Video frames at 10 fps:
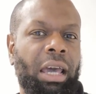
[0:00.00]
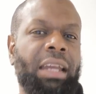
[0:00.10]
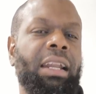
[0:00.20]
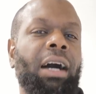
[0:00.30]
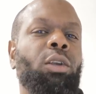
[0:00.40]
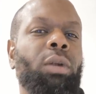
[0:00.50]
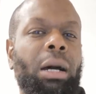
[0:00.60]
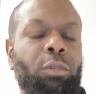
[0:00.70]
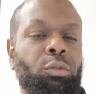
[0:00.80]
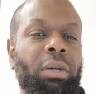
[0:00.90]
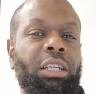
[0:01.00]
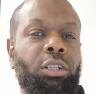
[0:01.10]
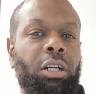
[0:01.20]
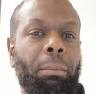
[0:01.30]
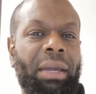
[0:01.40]
and not knowing how much money
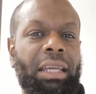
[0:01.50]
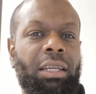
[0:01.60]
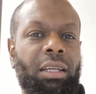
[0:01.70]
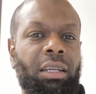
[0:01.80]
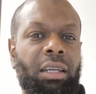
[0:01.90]
you're going to make?"